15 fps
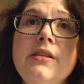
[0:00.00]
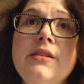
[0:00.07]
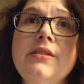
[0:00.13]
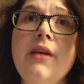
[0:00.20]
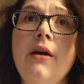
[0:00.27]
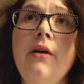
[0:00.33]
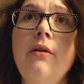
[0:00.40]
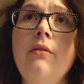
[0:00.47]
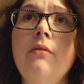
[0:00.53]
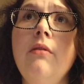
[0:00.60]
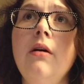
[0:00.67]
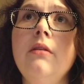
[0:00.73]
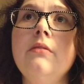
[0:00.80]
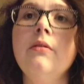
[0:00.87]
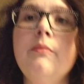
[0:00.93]
So,
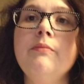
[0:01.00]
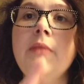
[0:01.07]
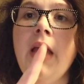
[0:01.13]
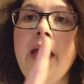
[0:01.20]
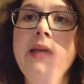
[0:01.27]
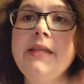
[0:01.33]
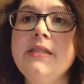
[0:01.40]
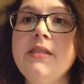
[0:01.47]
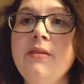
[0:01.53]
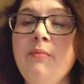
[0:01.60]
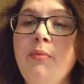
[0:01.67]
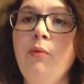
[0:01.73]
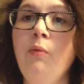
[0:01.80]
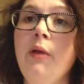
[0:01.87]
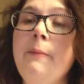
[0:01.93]
uh, case in
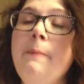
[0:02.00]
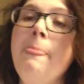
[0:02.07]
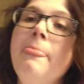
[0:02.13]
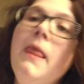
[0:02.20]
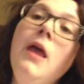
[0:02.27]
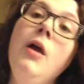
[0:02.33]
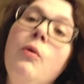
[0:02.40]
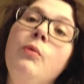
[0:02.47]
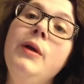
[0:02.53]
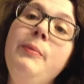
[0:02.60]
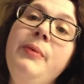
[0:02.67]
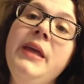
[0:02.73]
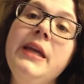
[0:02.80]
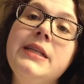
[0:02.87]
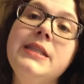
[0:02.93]
point. We
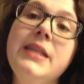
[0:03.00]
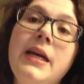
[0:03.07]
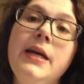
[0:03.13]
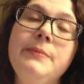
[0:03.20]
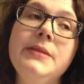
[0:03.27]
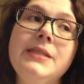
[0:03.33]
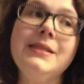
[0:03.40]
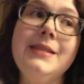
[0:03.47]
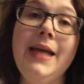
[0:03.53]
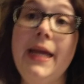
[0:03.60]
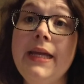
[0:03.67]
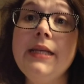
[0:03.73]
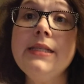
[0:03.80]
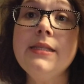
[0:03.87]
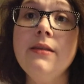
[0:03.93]
picked up
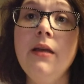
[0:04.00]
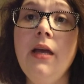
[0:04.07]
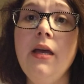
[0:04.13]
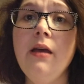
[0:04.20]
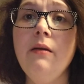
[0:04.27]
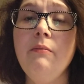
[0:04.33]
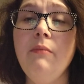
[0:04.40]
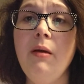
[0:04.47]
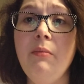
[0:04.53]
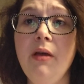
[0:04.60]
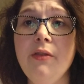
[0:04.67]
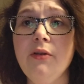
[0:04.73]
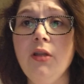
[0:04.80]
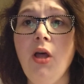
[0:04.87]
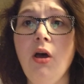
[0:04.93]
steaks, um, my
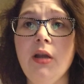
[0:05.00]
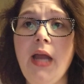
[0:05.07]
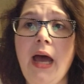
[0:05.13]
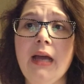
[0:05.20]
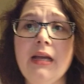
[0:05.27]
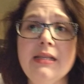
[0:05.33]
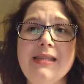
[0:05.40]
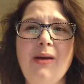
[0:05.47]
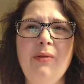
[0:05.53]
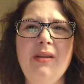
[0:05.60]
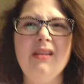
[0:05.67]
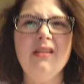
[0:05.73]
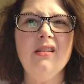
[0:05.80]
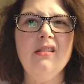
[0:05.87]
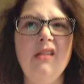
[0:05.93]
mother-in-law and I, because I
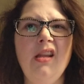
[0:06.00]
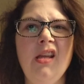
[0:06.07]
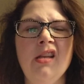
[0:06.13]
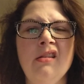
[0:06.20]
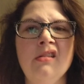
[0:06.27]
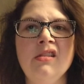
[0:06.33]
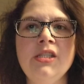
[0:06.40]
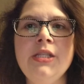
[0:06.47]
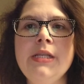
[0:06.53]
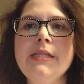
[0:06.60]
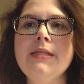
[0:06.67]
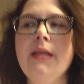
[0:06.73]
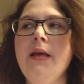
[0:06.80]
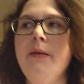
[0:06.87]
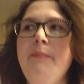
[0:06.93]
went and, and
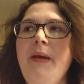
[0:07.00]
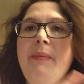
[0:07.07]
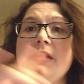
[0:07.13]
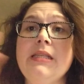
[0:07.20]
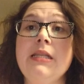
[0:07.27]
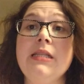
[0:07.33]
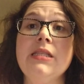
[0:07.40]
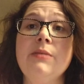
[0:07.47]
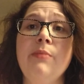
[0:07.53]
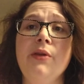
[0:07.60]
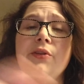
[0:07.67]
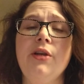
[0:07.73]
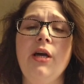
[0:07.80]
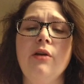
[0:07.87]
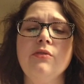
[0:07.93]
she's uh, babysitting some
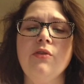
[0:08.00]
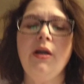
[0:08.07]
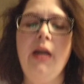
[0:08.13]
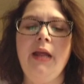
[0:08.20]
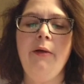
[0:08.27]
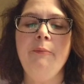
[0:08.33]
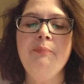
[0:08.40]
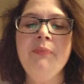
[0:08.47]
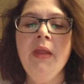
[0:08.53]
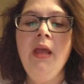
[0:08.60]
other dogs right now.